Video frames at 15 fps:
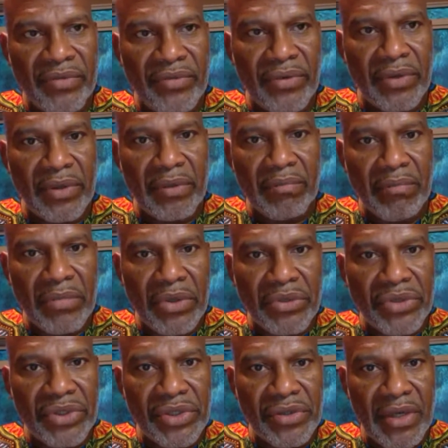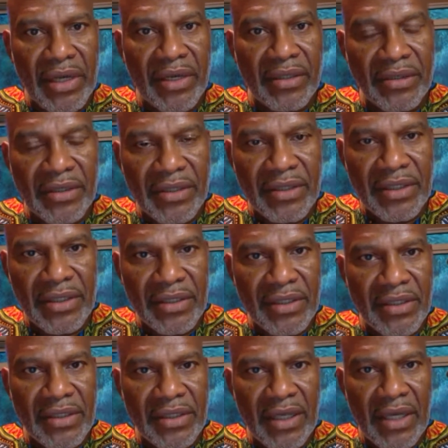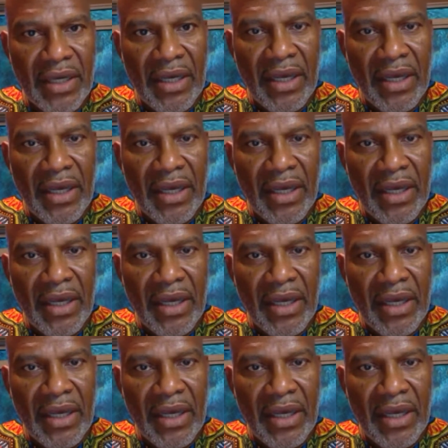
for most chronic diseases,